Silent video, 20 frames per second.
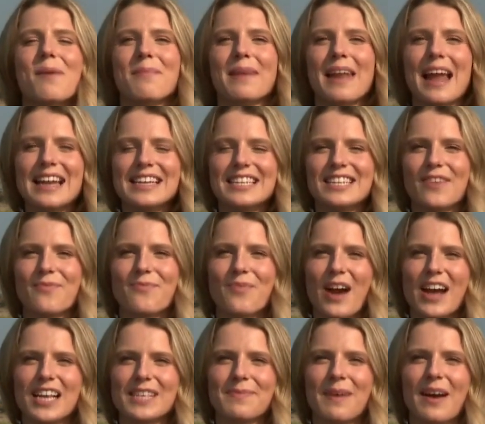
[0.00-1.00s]
plenty of
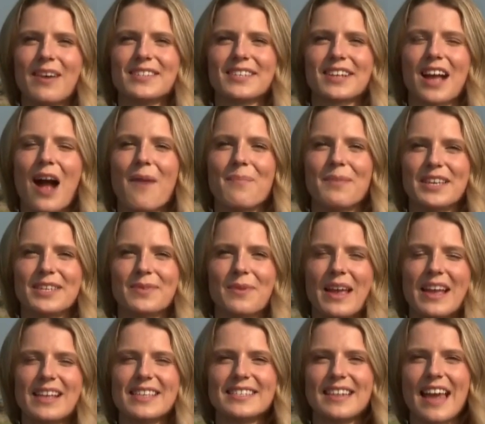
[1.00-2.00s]
bright spells to come this
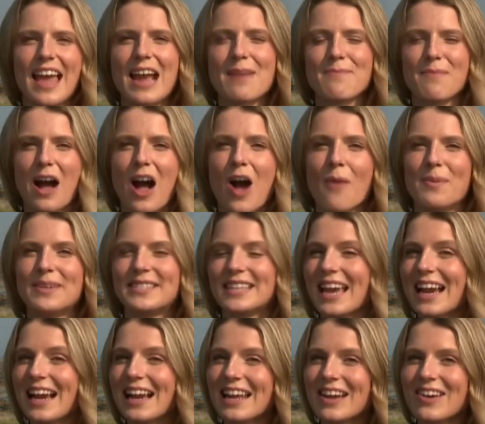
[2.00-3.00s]
week, staying mild,
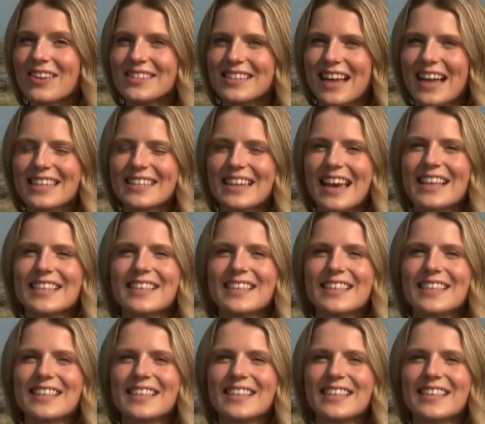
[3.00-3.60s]
particularly on Saturday.